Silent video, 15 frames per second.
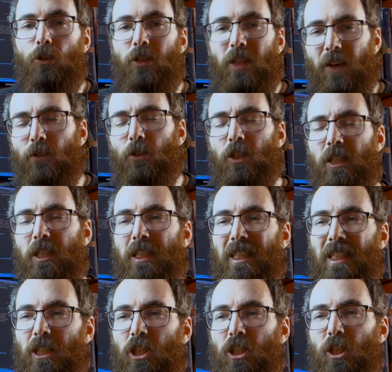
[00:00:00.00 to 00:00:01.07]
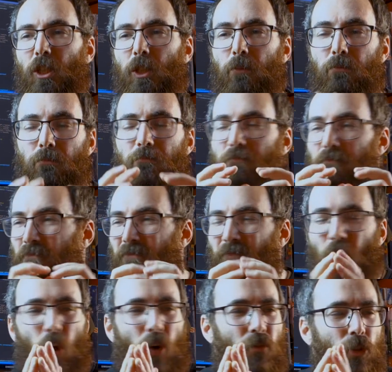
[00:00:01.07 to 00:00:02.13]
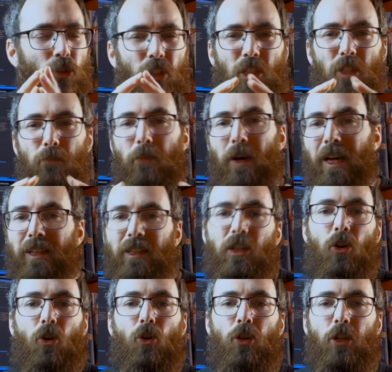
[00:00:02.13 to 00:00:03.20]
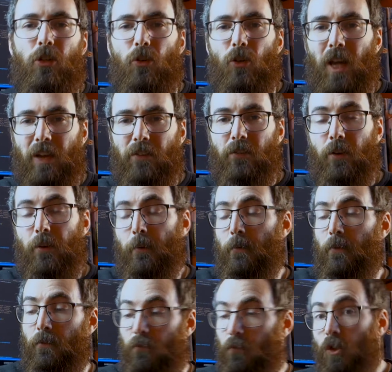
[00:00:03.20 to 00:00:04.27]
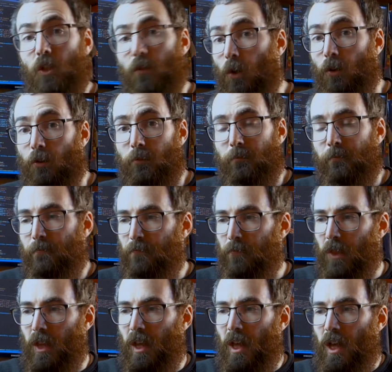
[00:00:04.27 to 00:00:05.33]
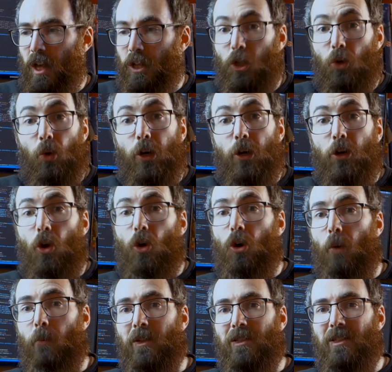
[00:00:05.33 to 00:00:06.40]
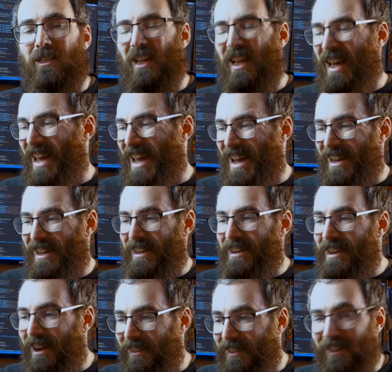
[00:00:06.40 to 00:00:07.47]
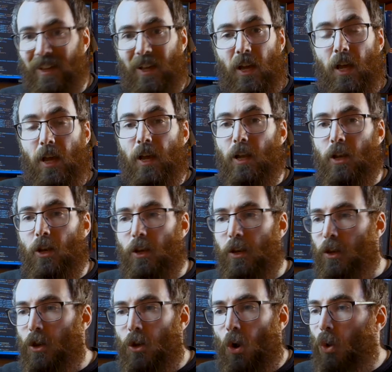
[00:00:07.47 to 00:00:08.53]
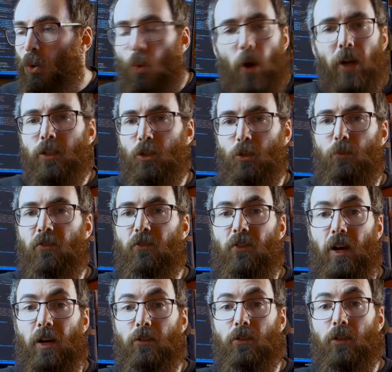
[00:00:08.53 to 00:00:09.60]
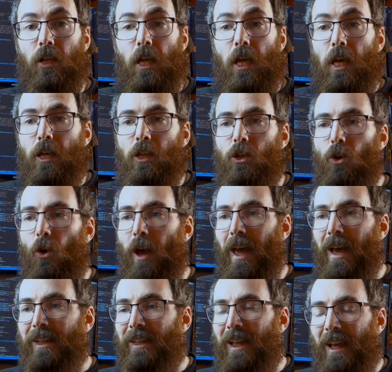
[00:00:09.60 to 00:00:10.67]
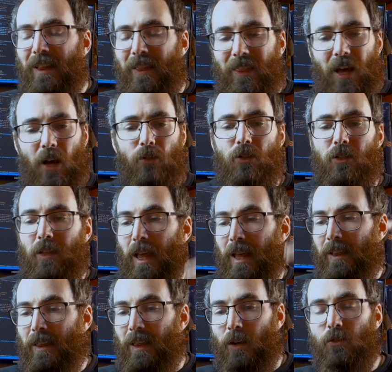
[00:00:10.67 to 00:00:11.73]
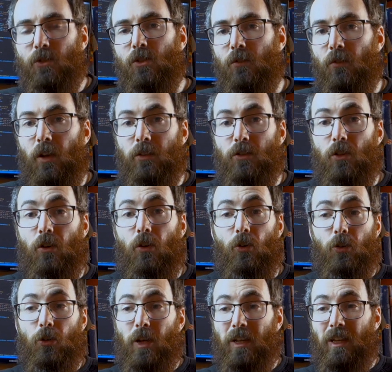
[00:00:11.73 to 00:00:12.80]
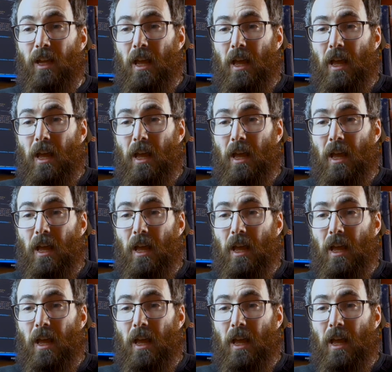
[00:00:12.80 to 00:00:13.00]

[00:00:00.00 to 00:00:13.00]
never see such a convoluted spaghetti code in your life. First of all, there were no comments. None. Nowhere to be found. You had thousands and thousands of lines of code. You had